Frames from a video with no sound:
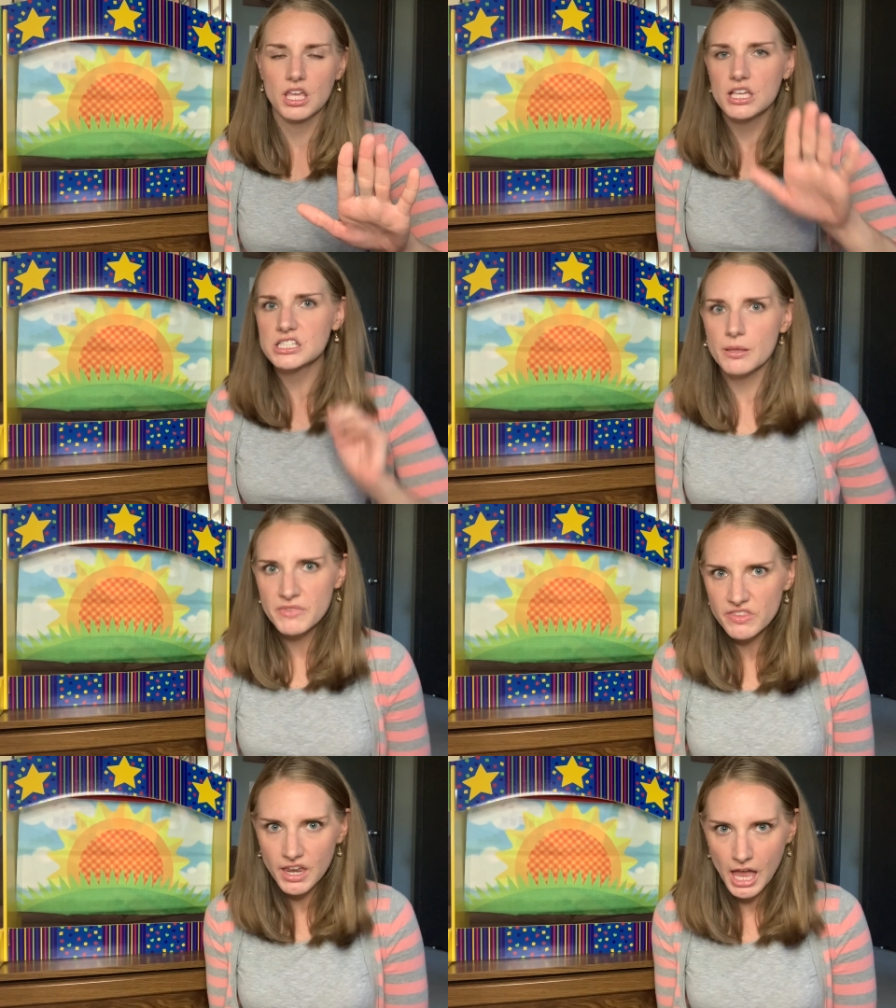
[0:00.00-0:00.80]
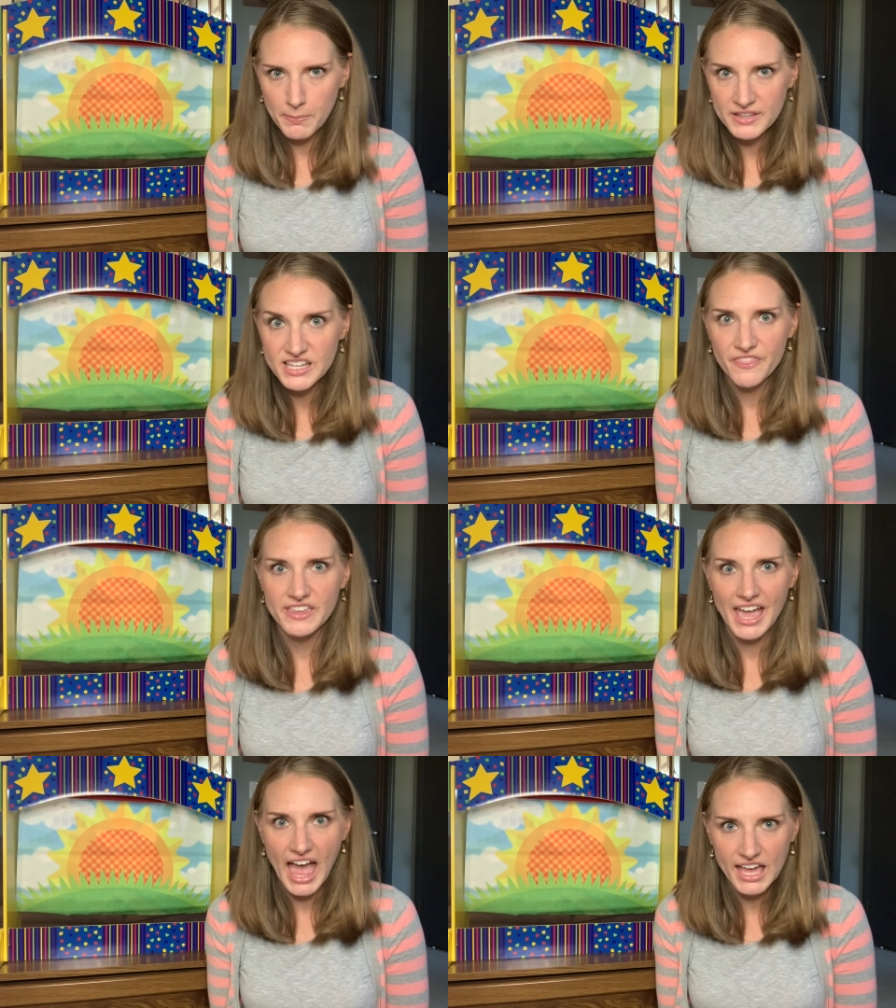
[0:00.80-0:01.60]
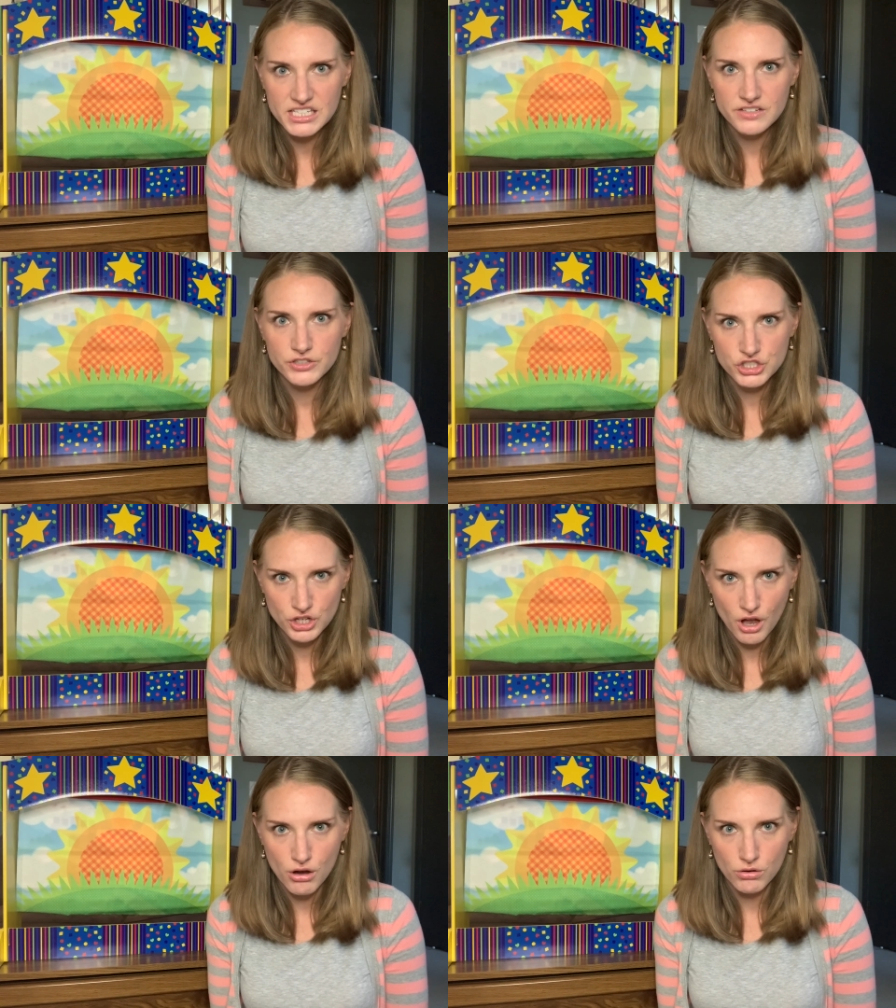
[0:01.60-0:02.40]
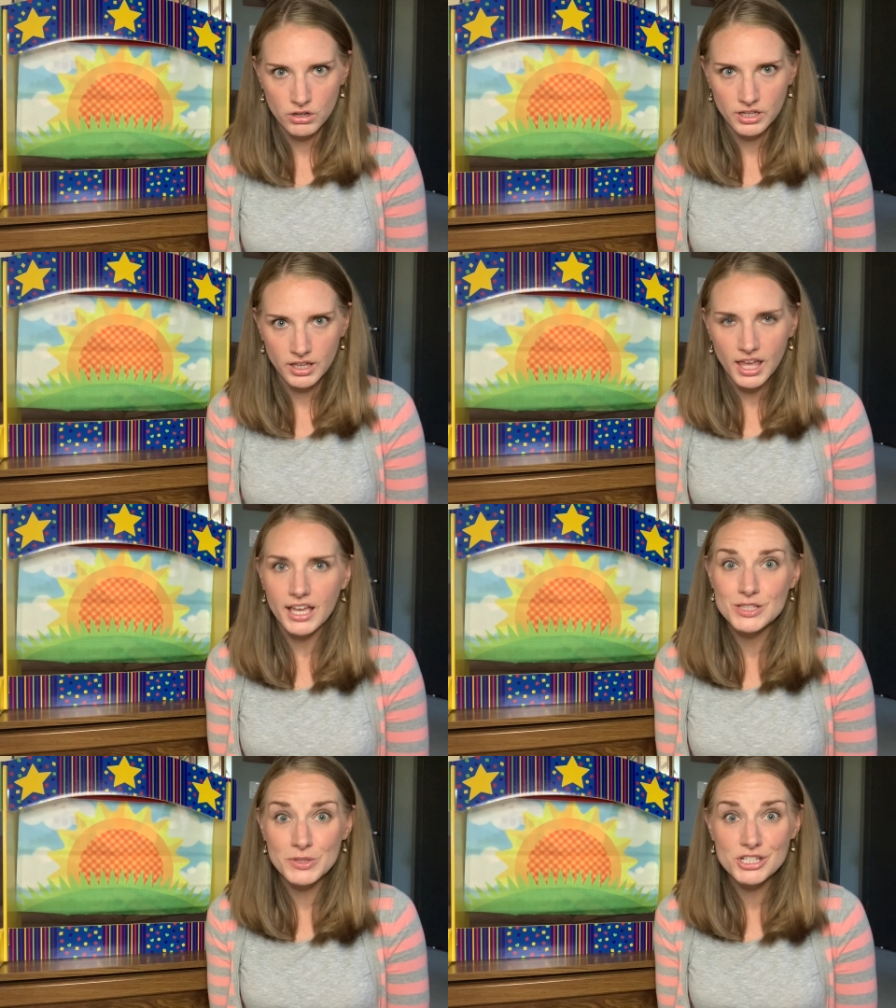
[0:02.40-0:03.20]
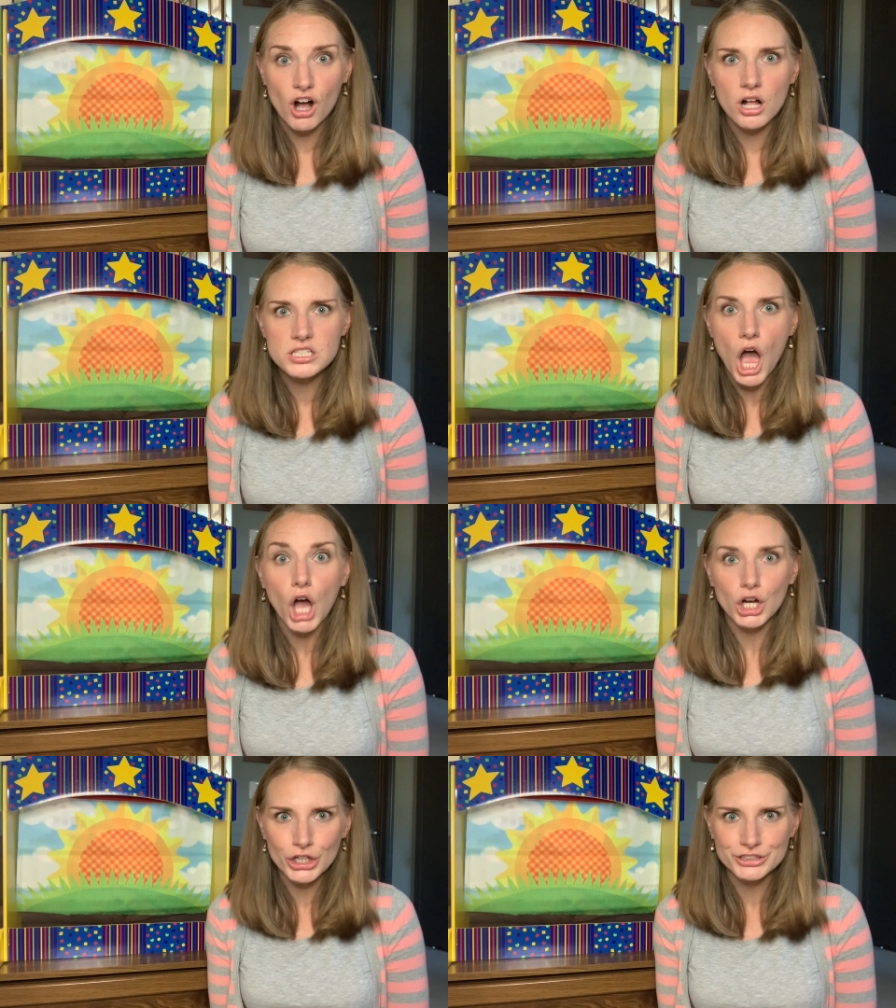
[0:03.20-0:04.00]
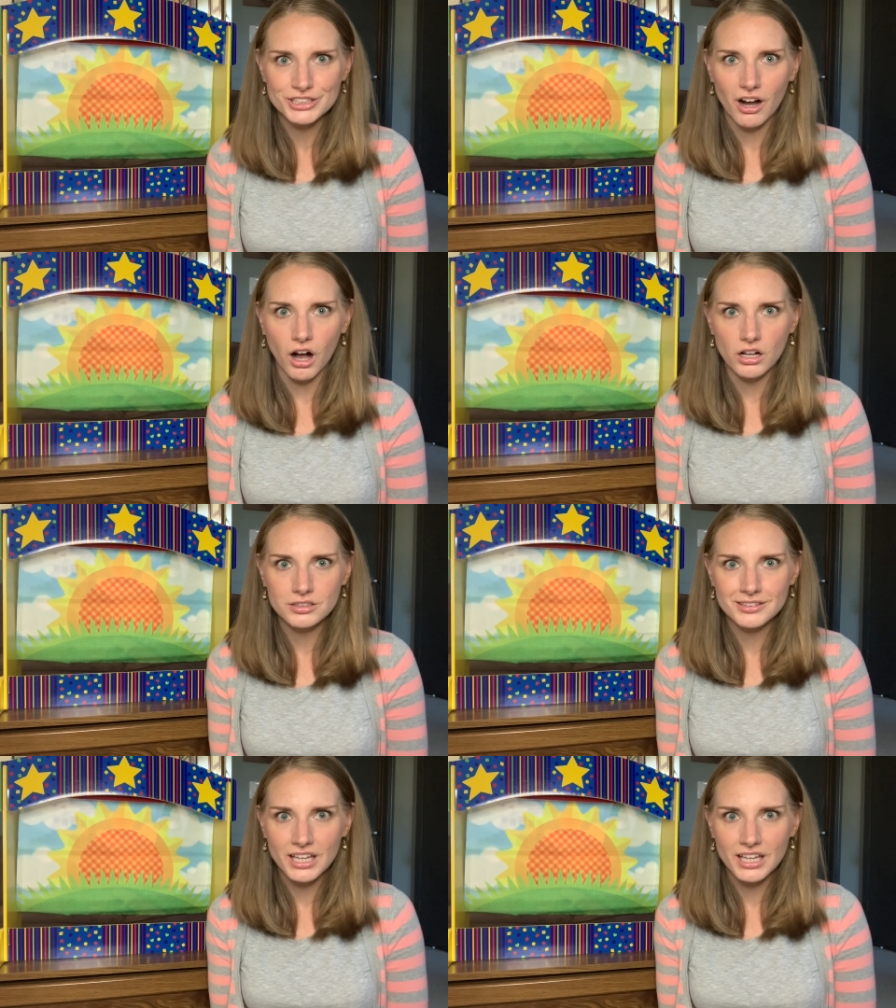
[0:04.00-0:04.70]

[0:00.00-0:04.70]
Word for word: Something that happens at the end of a show is what's called curtain call.